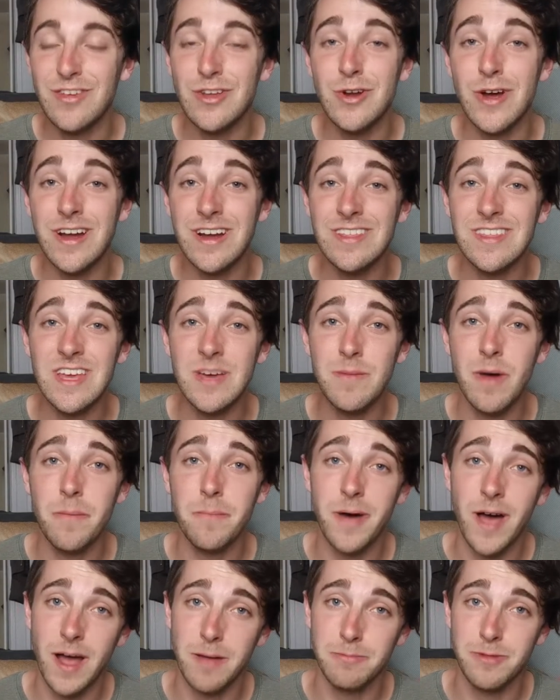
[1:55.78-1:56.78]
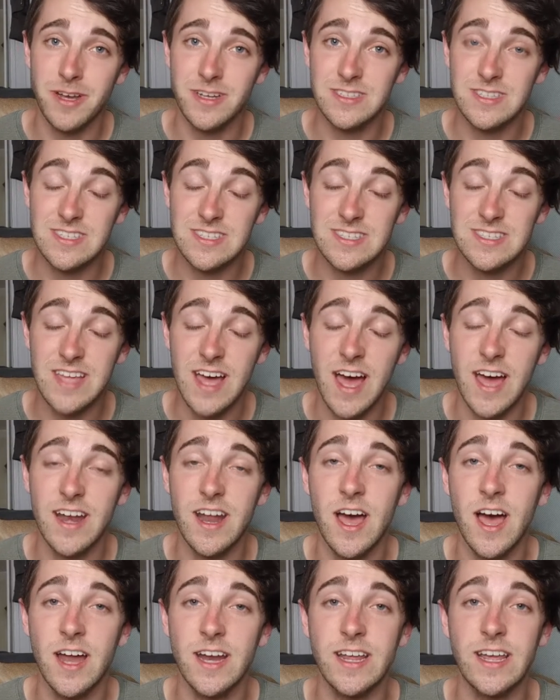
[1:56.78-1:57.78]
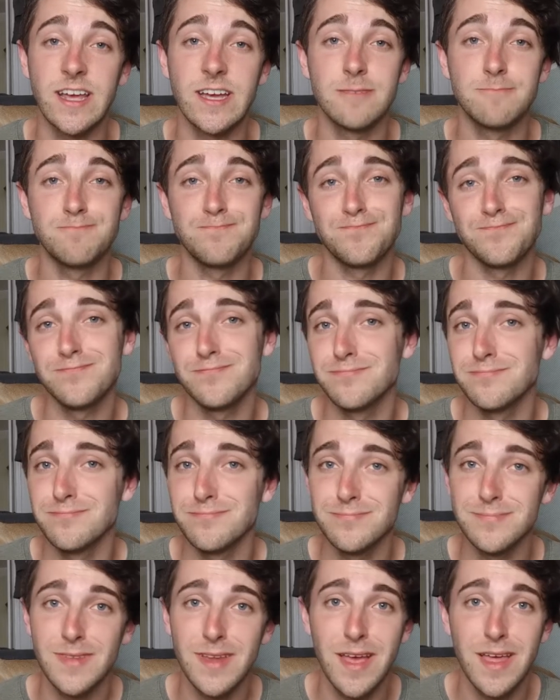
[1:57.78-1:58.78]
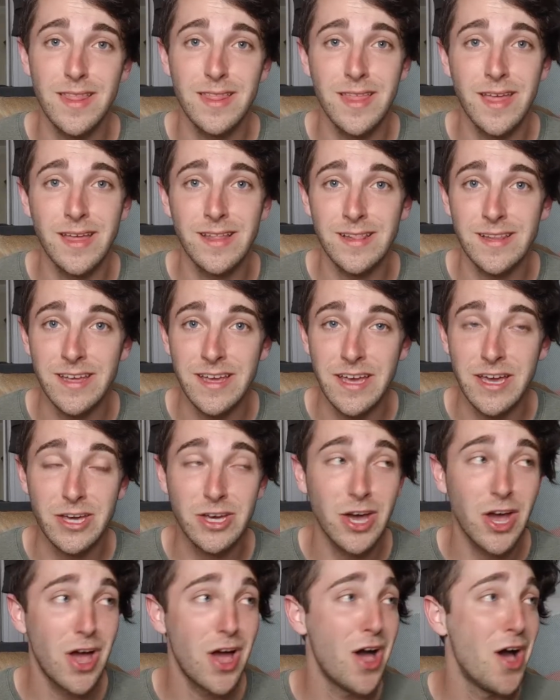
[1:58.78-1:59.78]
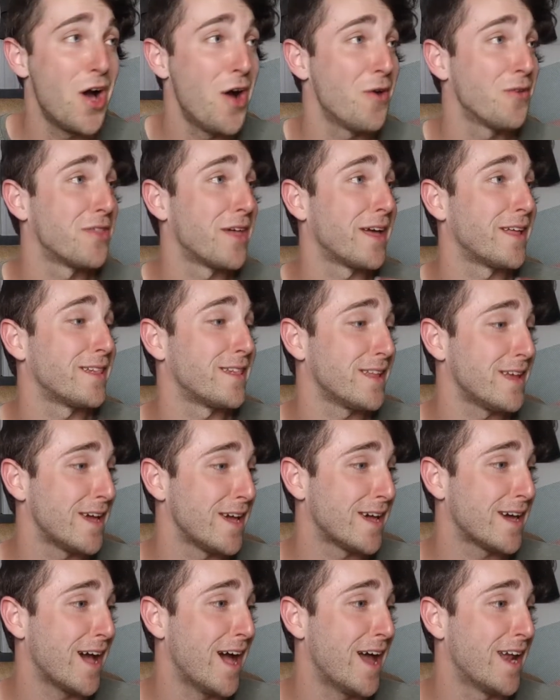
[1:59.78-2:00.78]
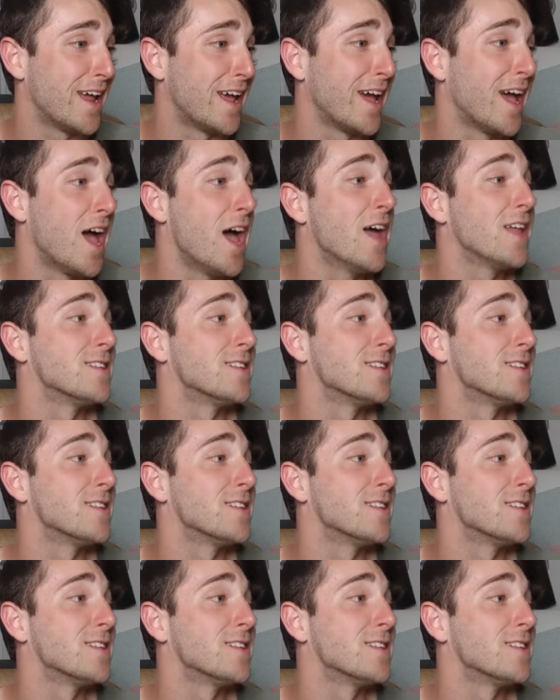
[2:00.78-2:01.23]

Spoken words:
If you know anything about pipelines, it's that, honey, they leak. Oh, they leak, honey.